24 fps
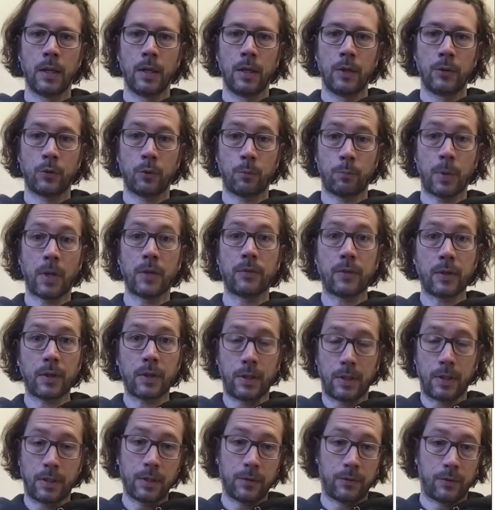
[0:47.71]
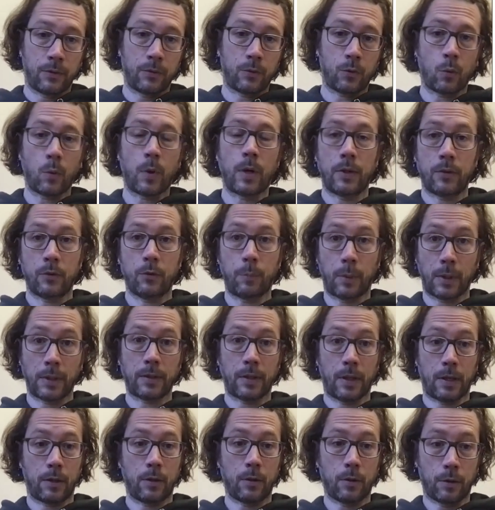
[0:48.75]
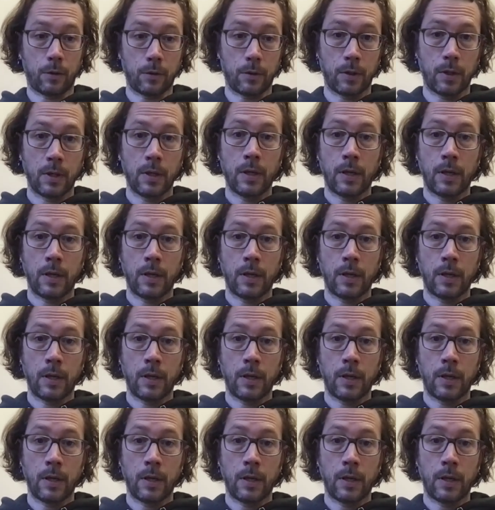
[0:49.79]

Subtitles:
So basically, this is quite spectacular.